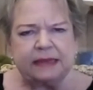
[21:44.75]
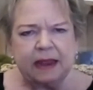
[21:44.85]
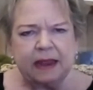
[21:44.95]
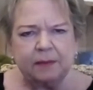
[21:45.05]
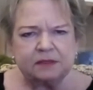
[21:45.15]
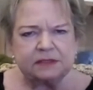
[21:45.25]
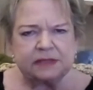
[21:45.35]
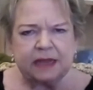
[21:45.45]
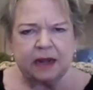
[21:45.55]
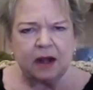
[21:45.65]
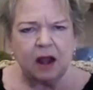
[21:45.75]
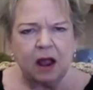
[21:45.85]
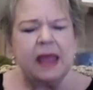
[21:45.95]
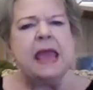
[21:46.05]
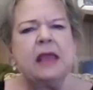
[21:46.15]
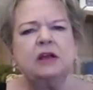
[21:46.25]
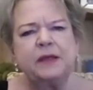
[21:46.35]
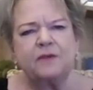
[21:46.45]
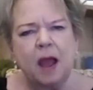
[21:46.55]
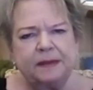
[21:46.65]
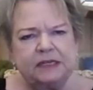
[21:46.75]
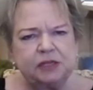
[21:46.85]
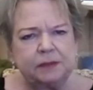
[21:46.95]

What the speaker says: off? He goes, because we have competition.